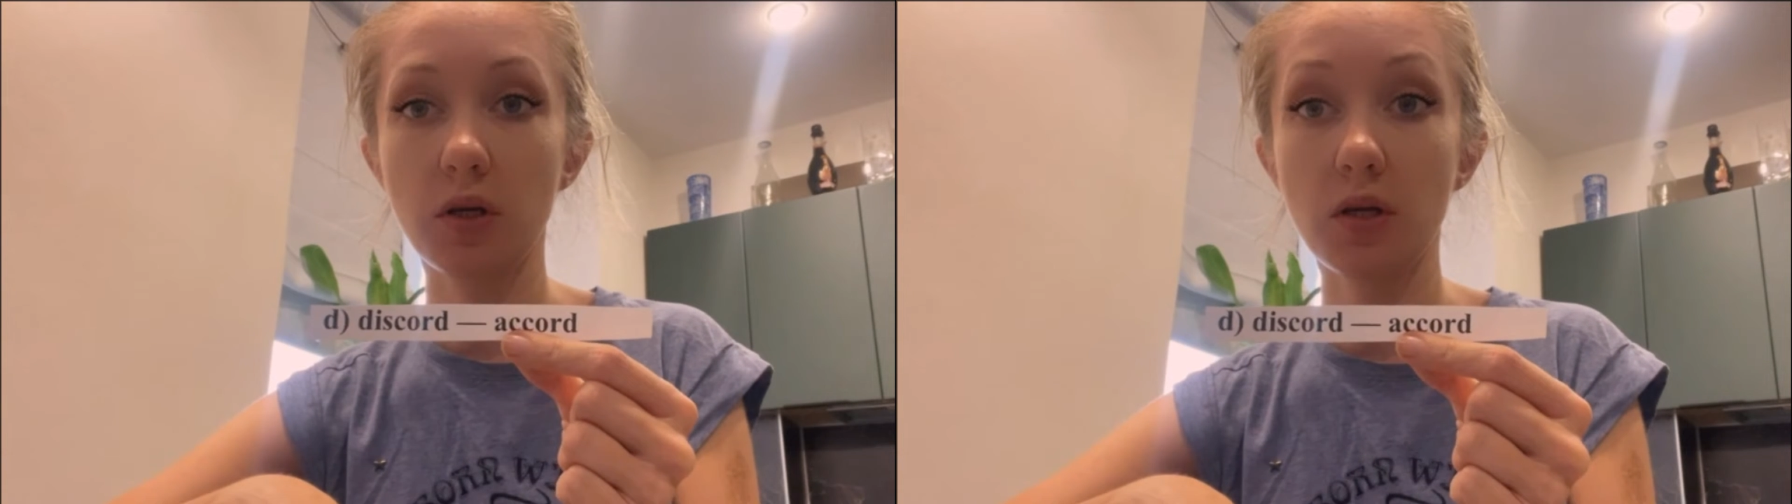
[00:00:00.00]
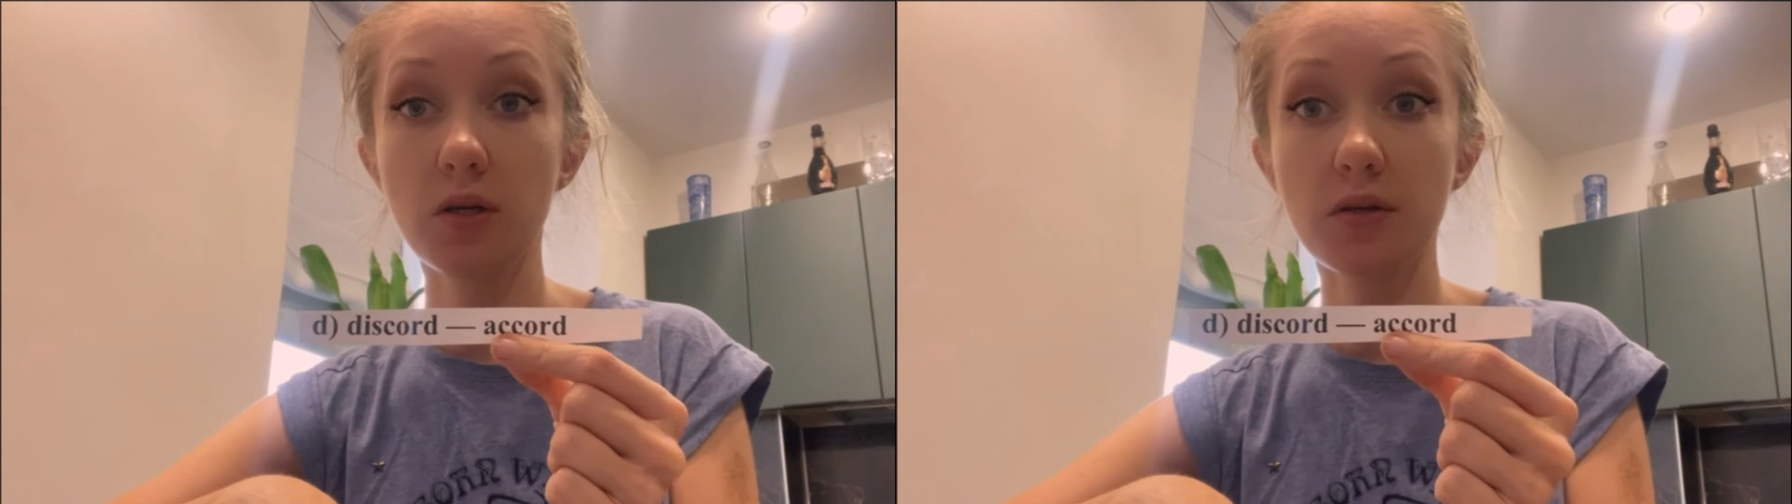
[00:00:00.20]

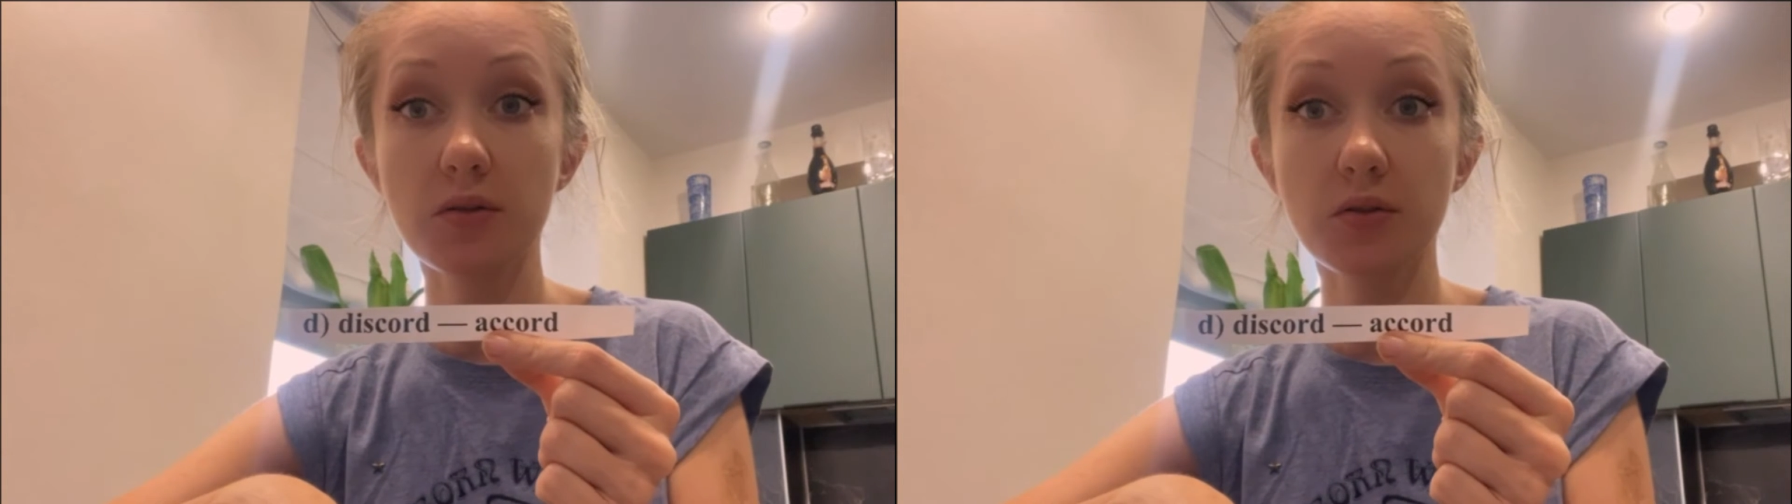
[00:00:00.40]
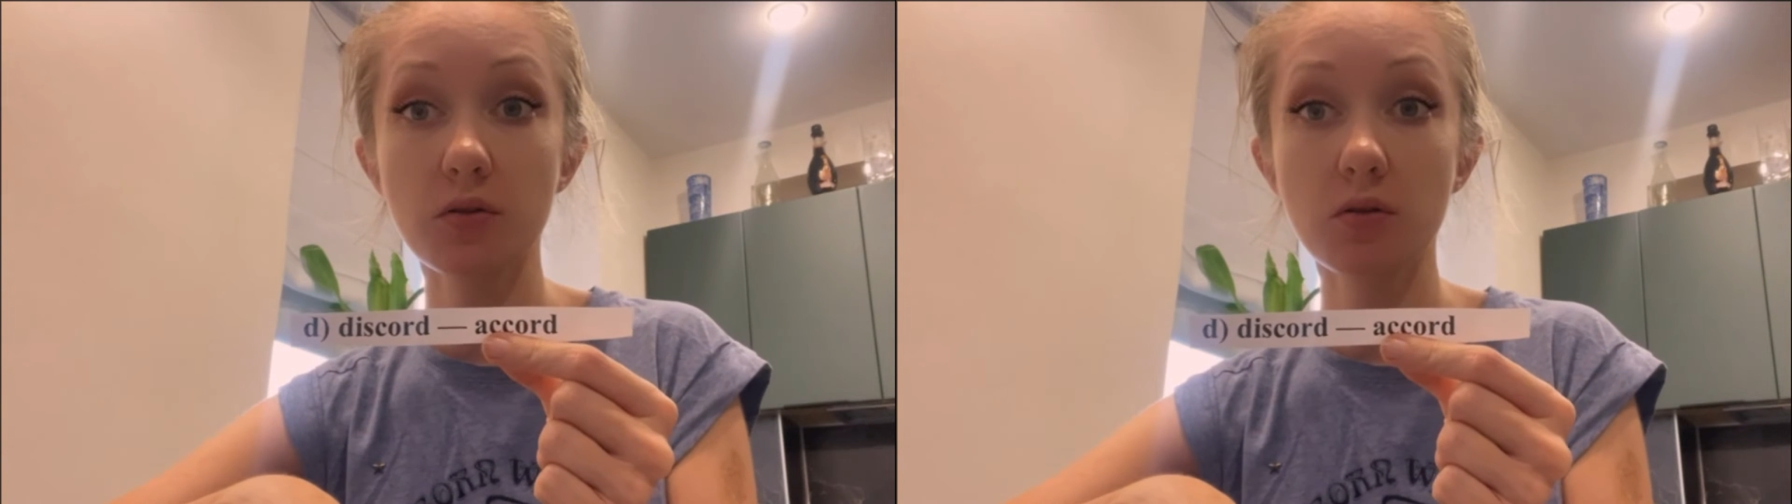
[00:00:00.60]

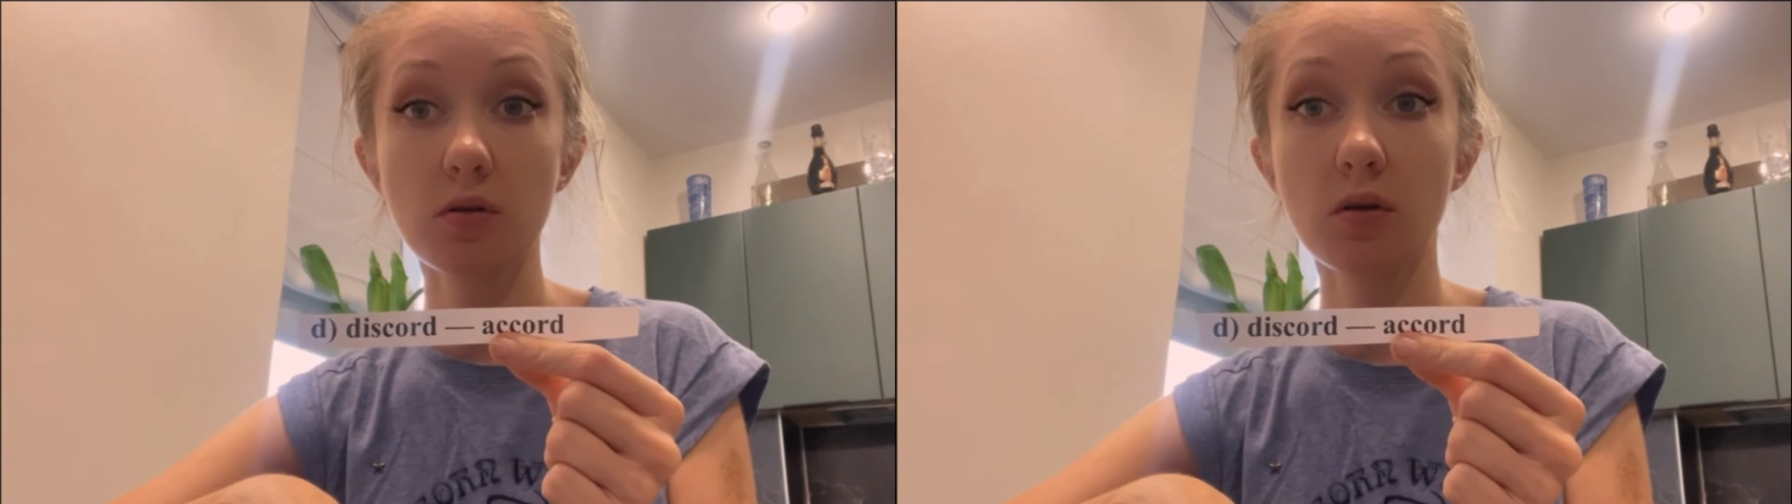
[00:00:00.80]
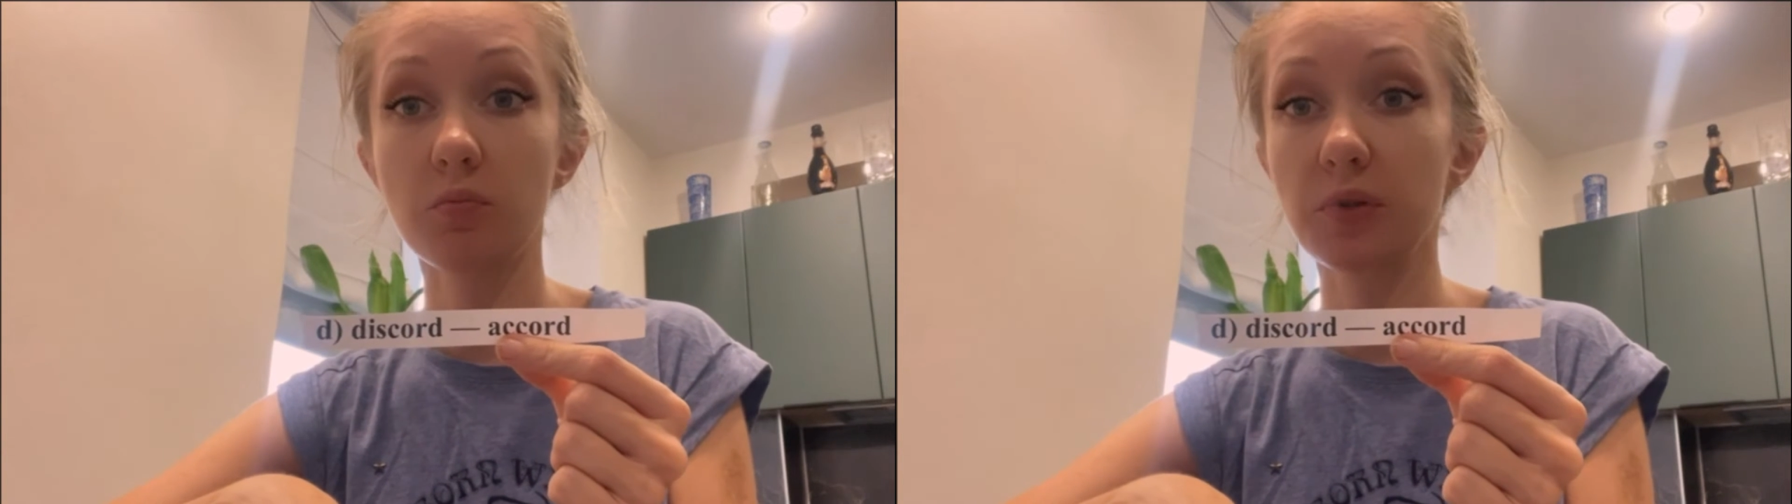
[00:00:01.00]
is
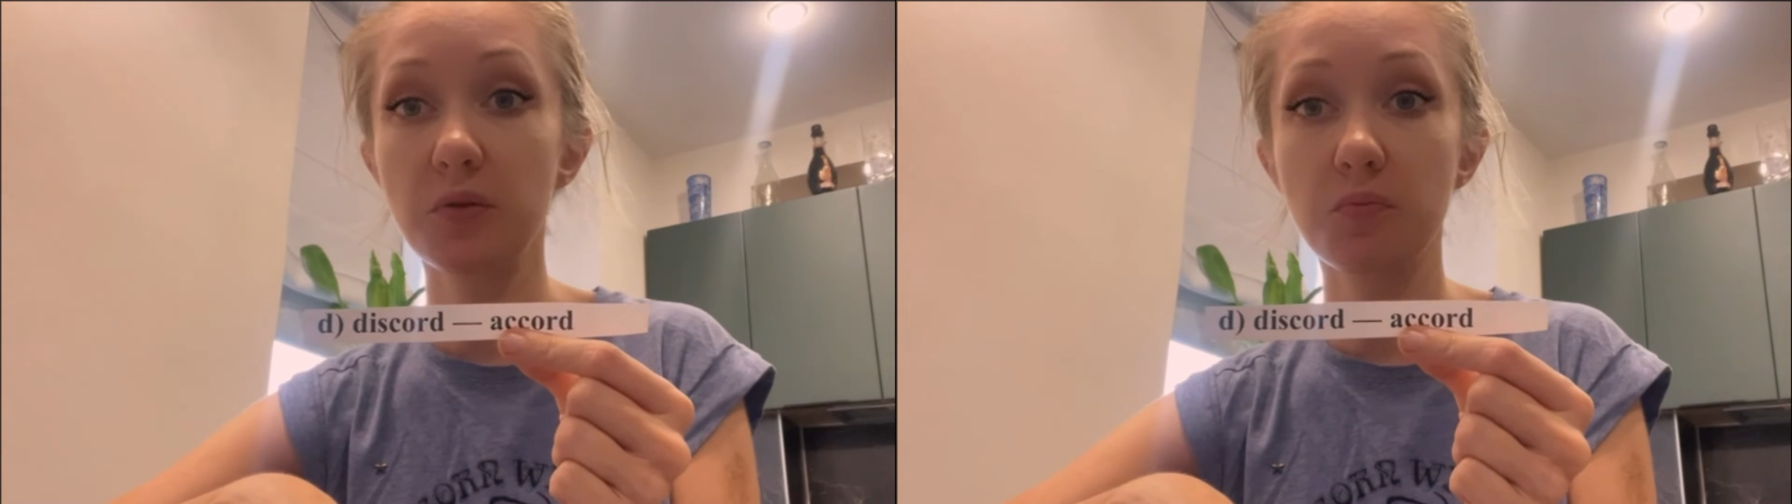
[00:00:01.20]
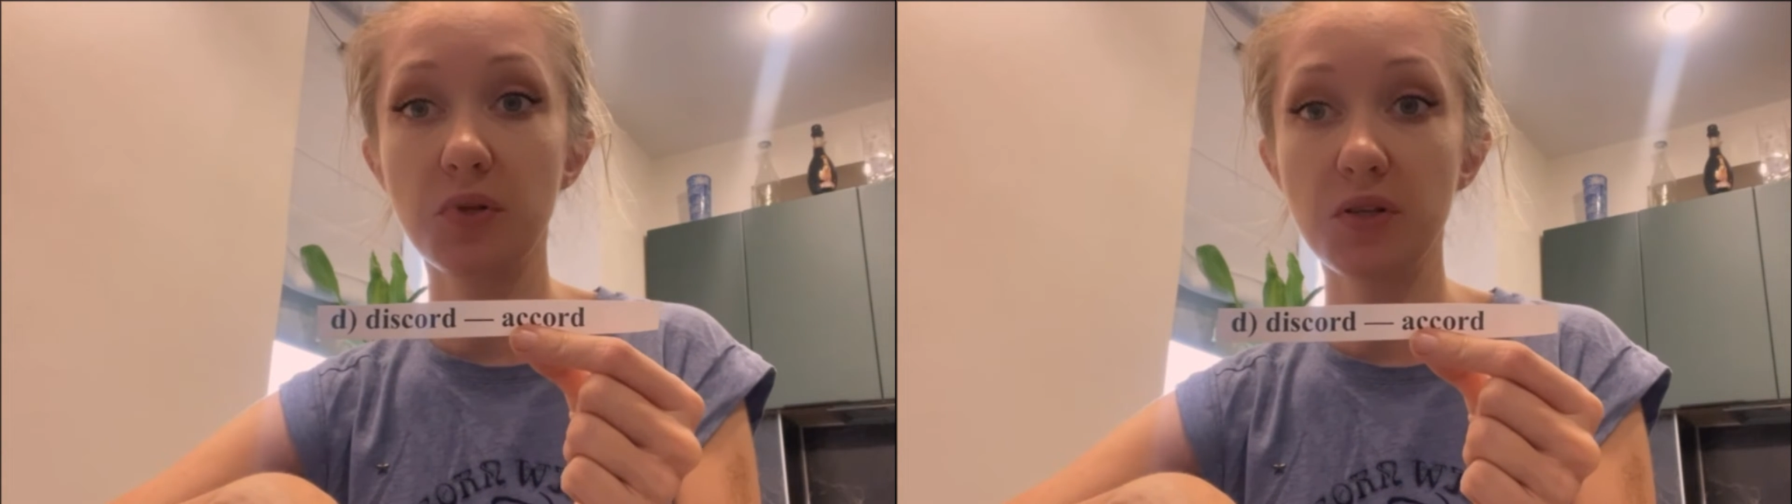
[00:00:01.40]

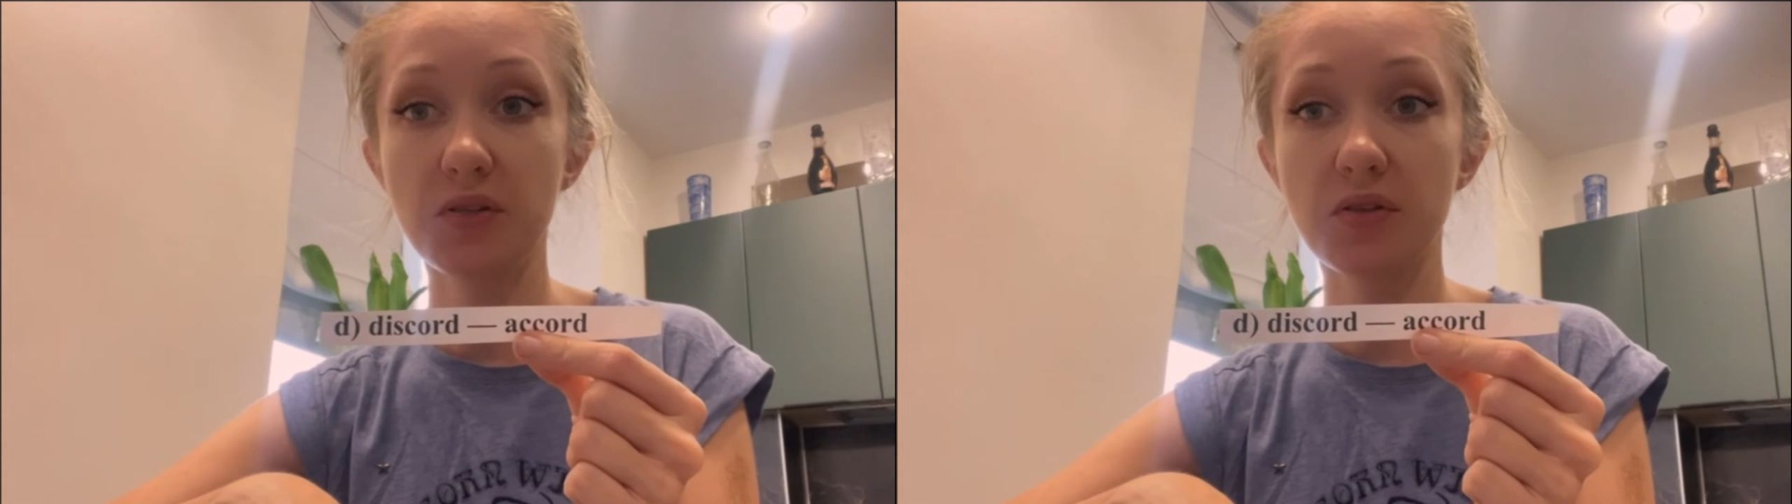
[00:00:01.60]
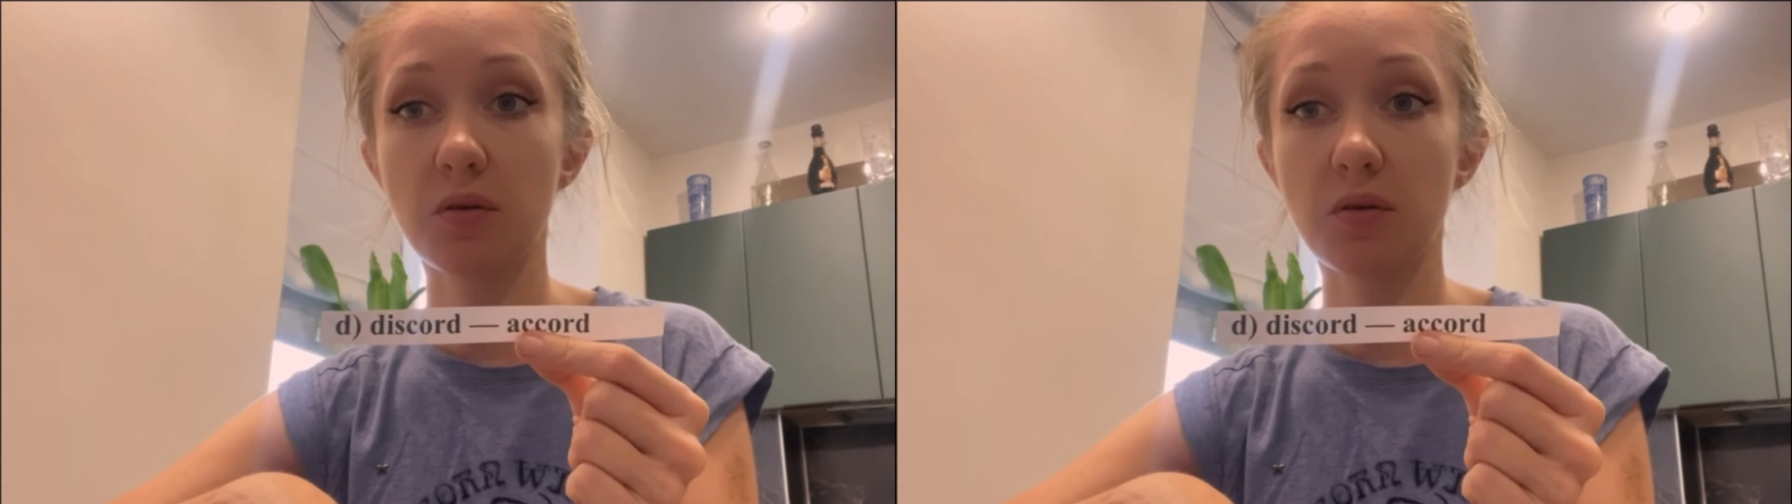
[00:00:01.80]
complete peace,